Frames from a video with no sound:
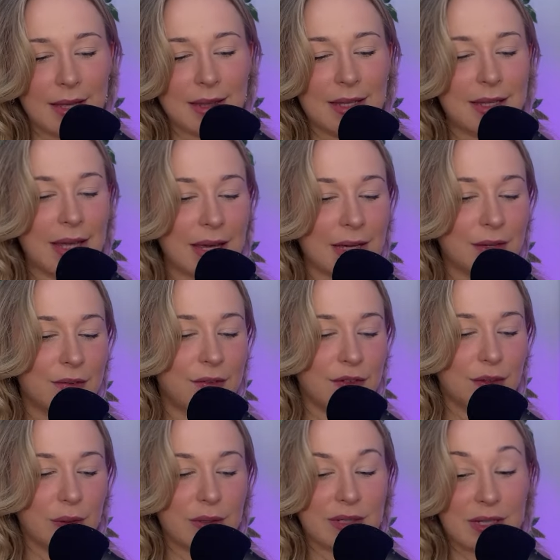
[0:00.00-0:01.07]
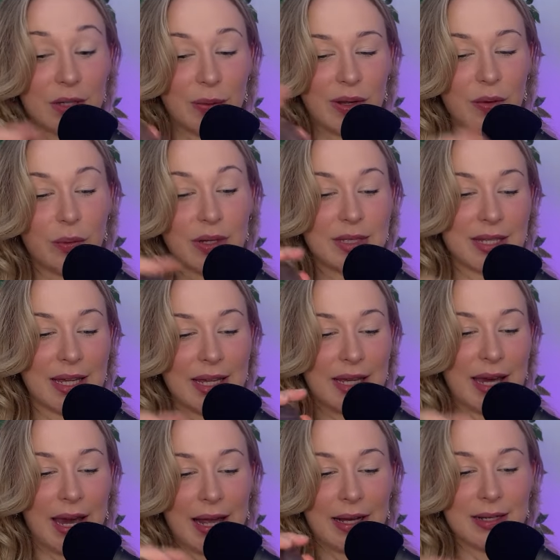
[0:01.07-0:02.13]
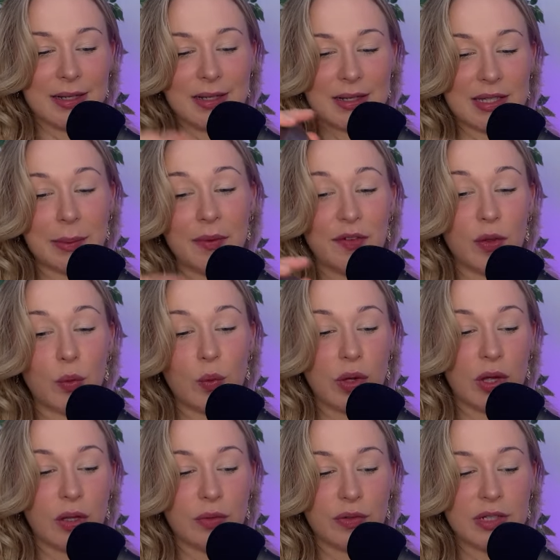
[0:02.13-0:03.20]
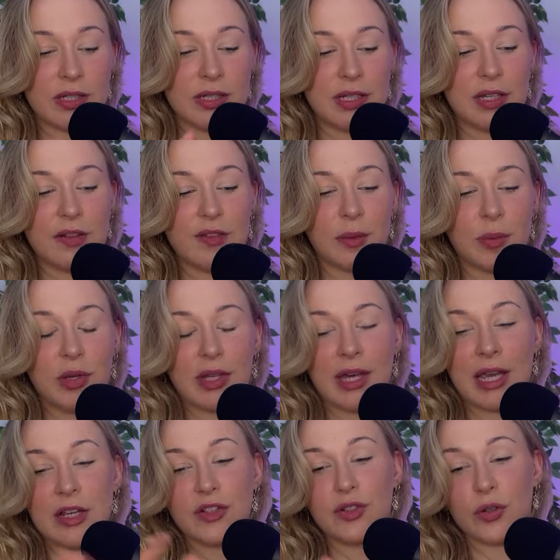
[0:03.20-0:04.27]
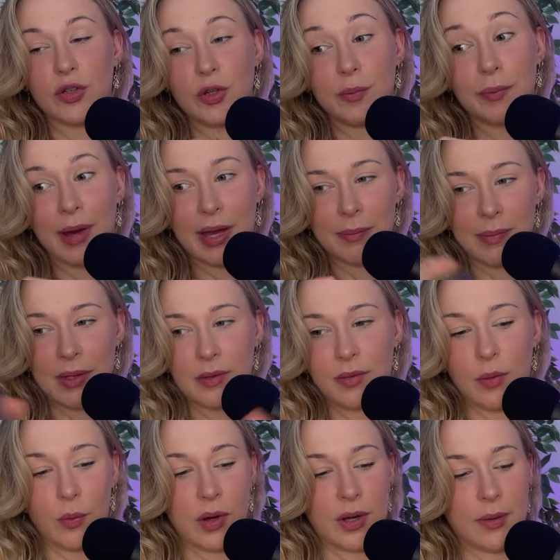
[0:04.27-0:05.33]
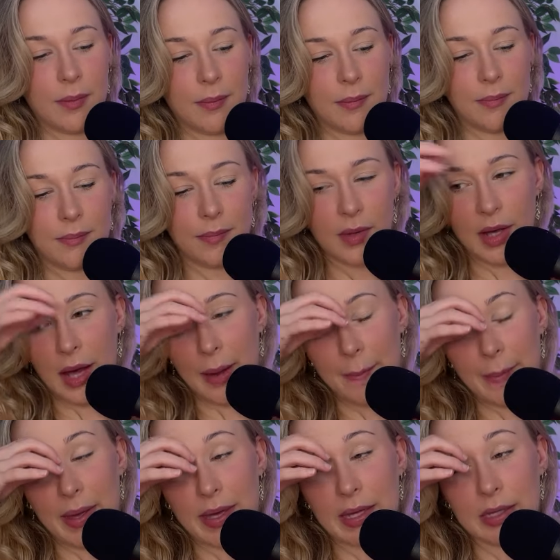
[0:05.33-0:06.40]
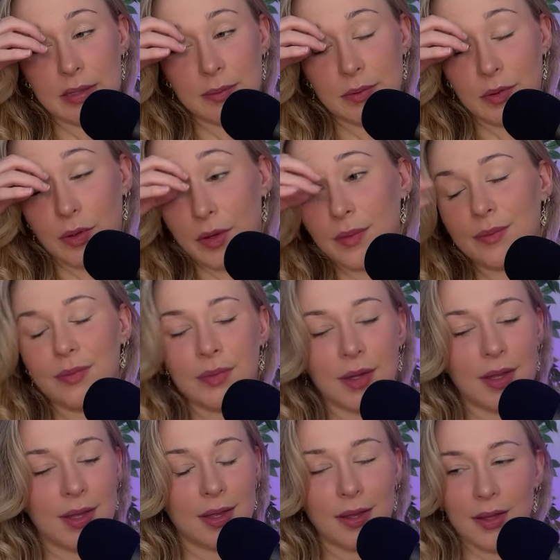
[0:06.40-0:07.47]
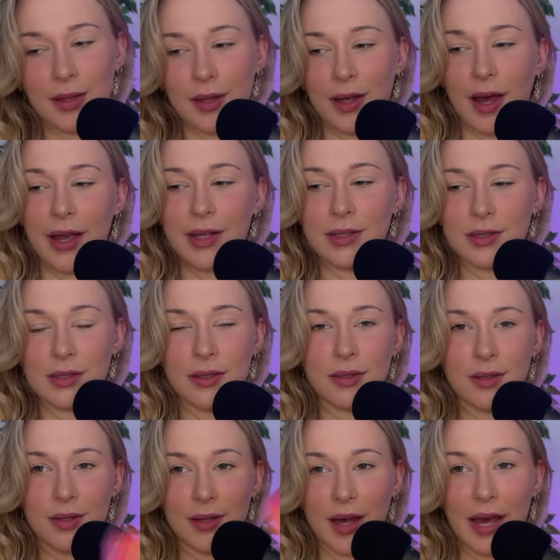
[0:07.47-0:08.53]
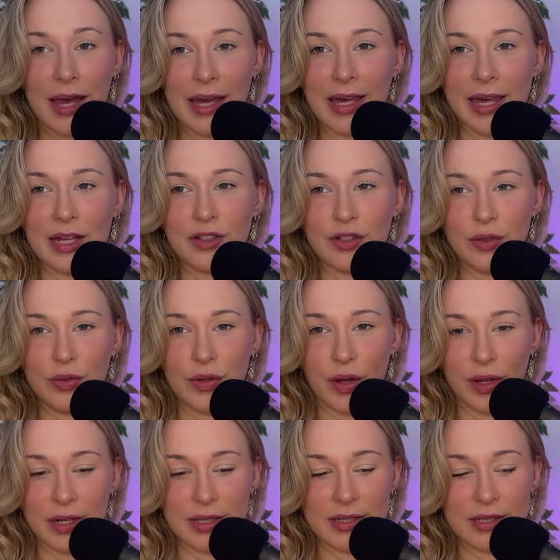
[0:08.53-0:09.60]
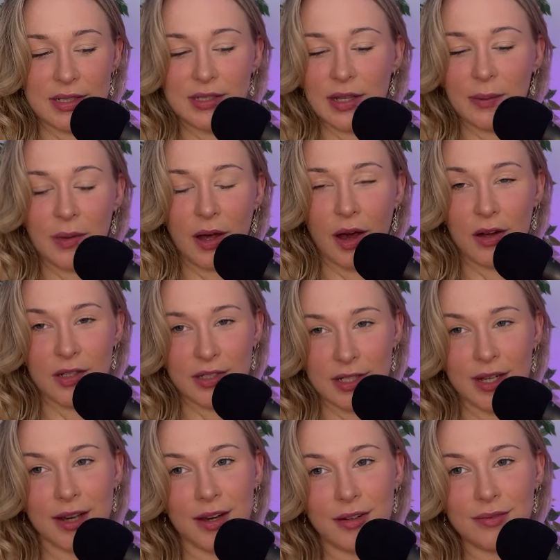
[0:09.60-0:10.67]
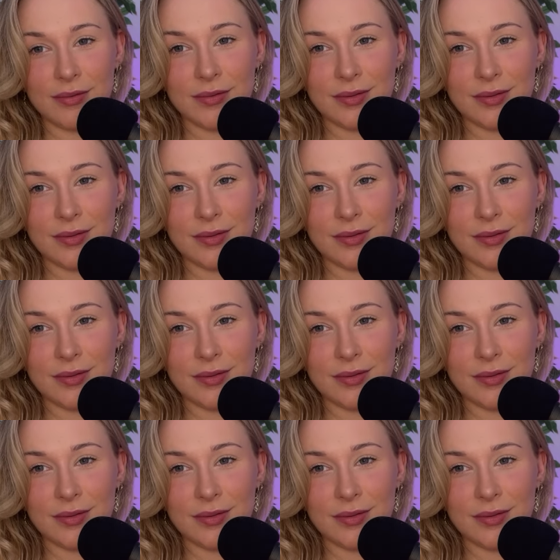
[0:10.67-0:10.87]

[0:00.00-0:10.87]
The Knight of Swords and the Queen of Wands again. Some of you will receive communication, or you might be the one making some sort of... Guys, I kid you not, it's the same cards here.